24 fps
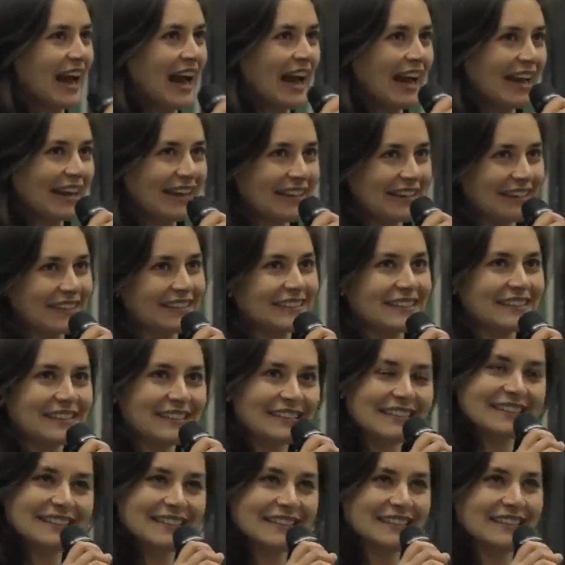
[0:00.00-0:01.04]
Hi.
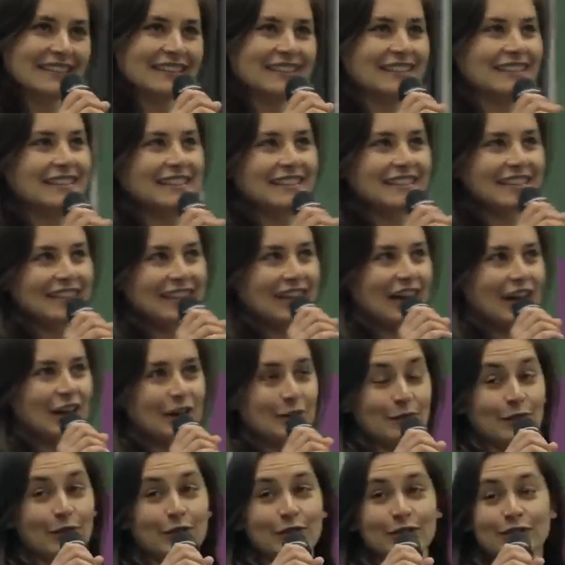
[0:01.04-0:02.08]

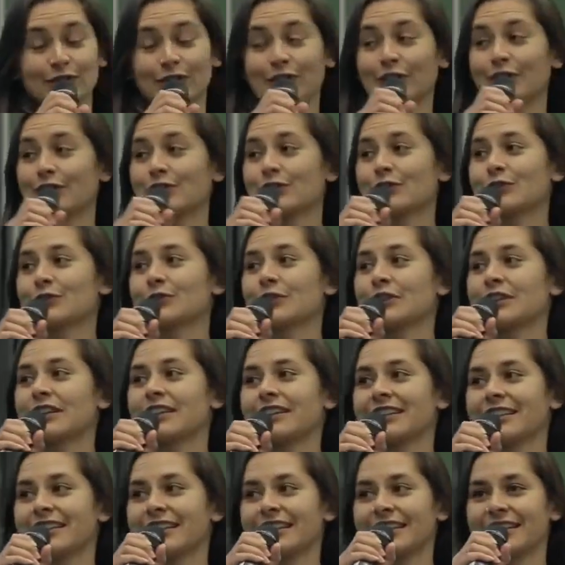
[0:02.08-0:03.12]
First of all, I just want
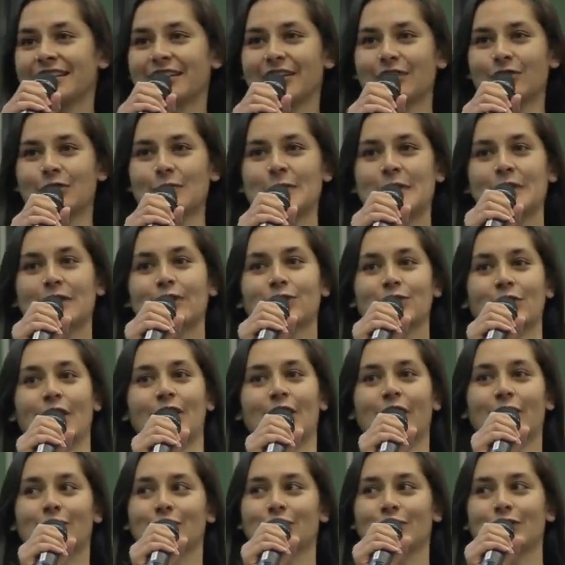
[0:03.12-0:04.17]
to give a big shout
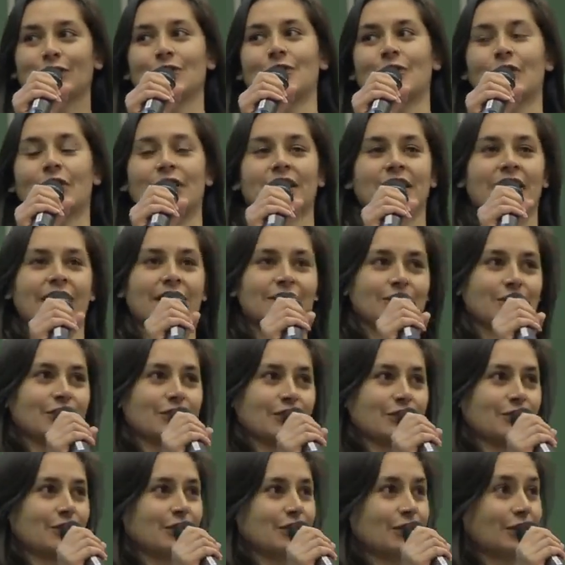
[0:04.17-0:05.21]
out to the
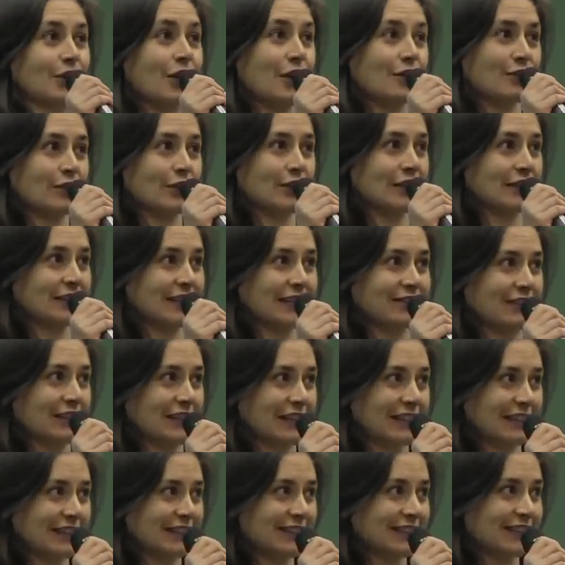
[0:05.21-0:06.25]
organizers of this conference. I feel
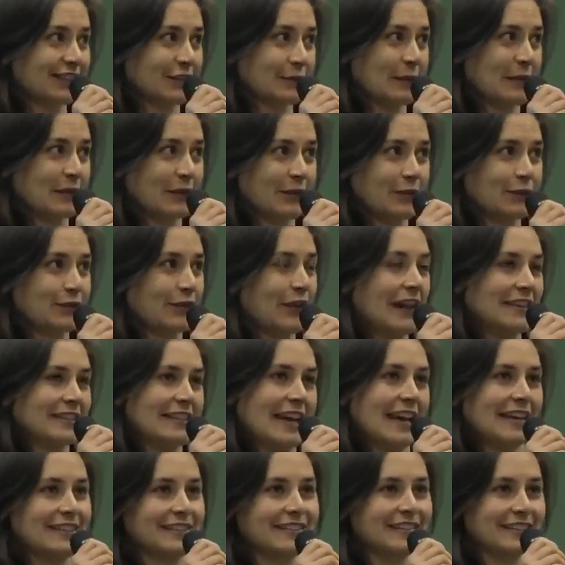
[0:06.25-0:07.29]
like this has been a
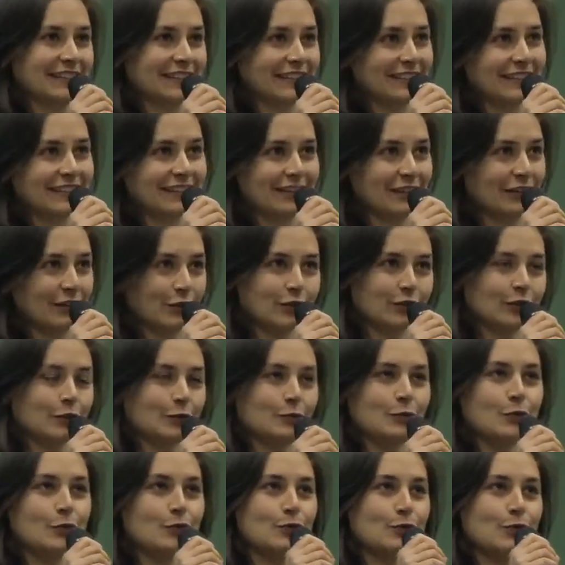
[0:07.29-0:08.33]
fantastic,
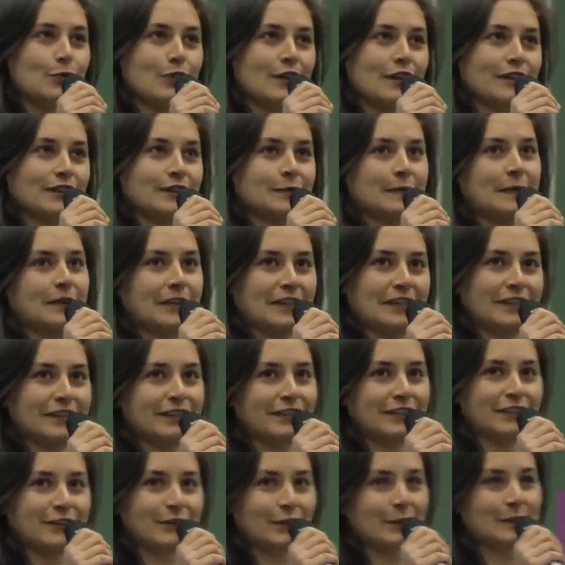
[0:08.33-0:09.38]
smooth
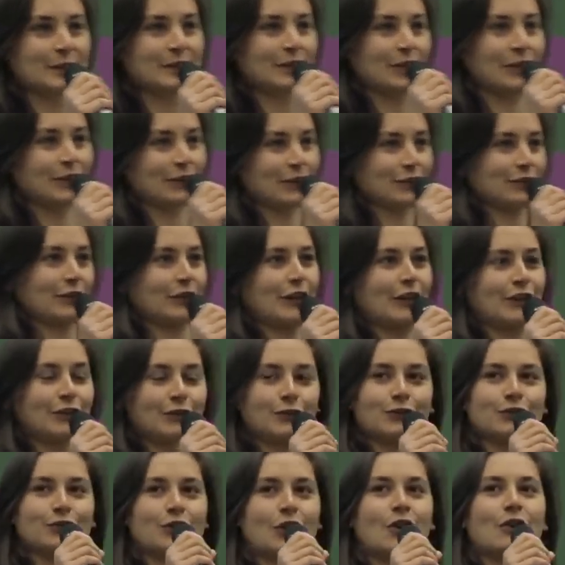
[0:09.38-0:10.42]
experience from start to
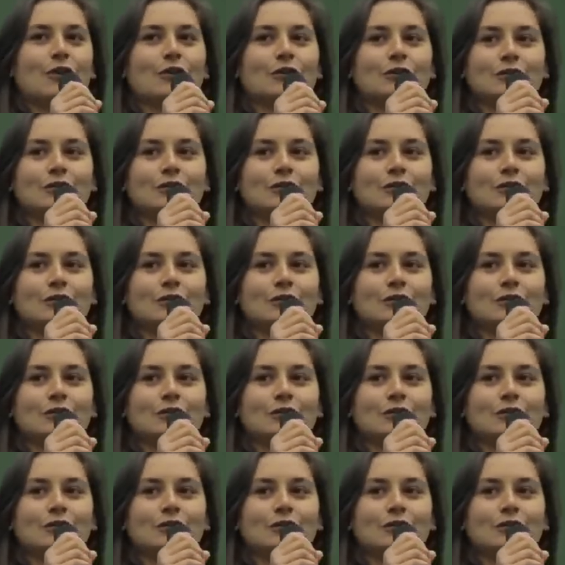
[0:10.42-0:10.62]
finish, so